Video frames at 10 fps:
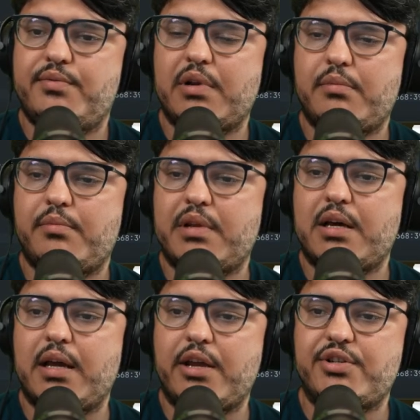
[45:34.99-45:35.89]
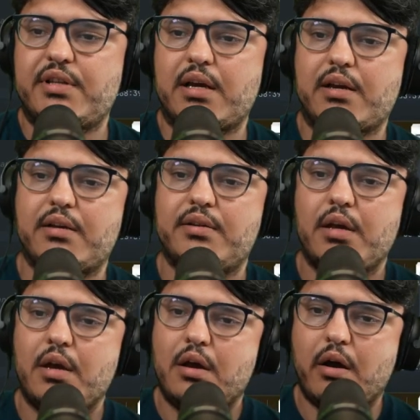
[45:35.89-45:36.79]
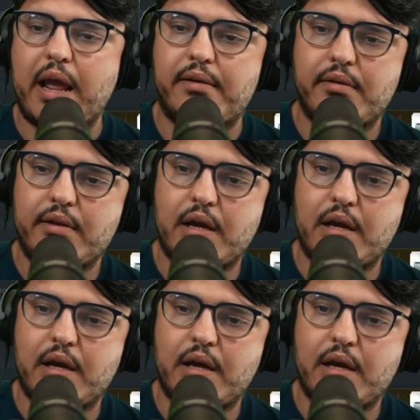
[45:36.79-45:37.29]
blah blah blah, htarget. Okay,